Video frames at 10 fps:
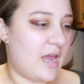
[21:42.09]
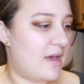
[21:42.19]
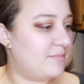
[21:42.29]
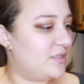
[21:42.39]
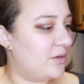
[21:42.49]

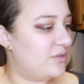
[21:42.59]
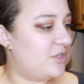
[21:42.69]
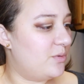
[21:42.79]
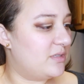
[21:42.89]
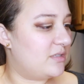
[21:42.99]
Yeah, so
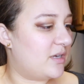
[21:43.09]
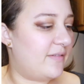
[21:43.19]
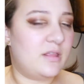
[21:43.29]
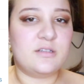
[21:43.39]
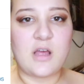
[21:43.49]
2 is a
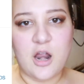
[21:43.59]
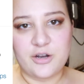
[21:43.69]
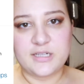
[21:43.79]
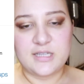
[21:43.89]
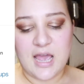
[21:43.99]
serving. There's
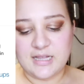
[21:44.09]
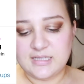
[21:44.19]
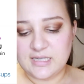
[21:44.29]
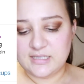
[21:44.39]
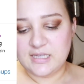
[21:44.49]

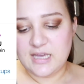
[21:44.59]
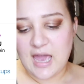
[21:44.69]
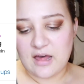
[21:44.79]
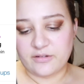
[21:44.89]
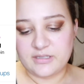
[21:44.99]
160
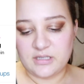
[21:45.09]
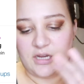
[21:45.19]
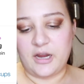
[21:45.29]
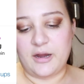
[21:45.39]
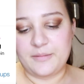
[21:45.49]
calories in here.